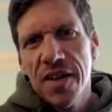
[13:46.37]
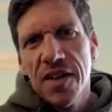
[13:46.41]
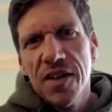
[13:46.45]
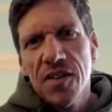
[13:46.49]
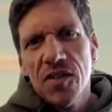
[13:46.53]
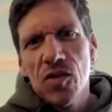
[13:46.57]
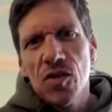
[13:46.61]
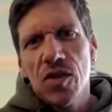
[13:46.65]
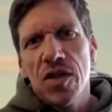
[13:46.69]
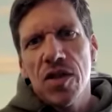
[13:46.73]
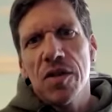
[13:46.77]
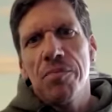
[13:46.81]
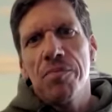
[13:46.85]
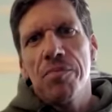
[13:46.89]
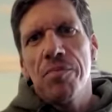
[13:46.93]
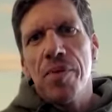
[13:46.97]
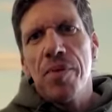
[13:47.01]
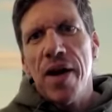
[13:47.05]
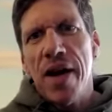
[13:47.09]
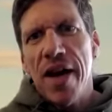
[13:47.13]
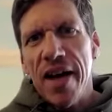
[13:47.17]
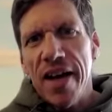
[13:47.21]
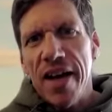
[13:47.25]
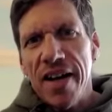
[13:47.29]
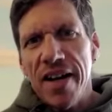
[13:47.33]
So
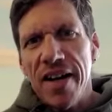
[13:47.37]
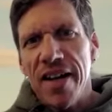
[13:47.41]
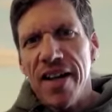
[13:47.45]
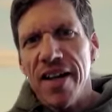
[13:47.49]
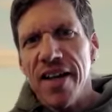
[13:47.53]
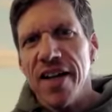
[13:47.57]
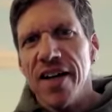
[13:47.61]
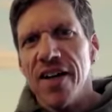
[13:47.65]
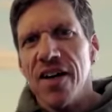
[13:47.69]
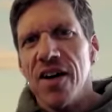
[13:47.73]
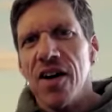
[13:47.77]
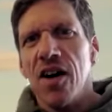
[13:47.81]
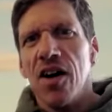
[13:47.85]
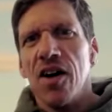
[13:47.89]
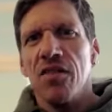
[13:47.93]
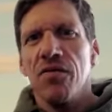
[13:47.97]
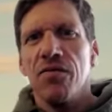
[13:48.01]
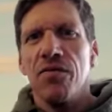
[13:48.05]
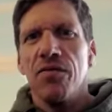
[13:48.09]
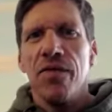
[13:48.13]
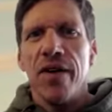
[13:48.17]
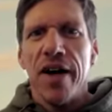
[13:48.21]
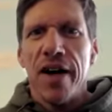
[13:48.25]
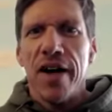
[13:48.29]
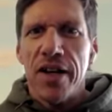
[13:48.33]
depending
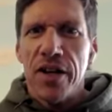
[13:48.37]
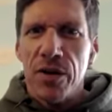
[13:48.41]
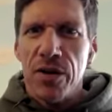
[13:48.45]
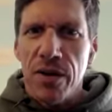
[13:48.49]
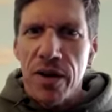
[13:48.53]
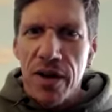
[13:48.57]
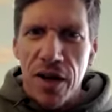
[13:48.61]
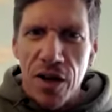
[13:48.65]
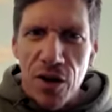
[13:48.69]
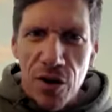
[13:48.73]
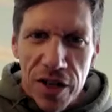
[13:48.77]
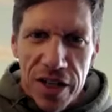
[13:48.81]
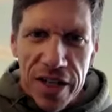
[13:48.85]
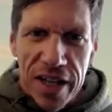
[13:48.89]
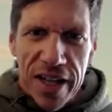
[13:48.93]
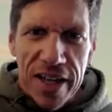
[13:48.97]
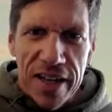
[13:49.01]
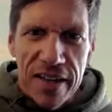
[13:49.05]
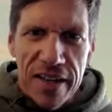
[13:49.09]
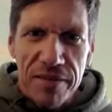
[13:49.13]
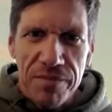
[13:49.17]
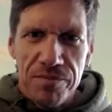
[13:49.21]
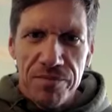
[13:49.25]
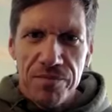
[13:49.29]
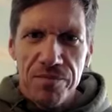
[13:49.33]
on where you are
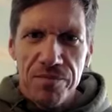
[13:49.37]
looking,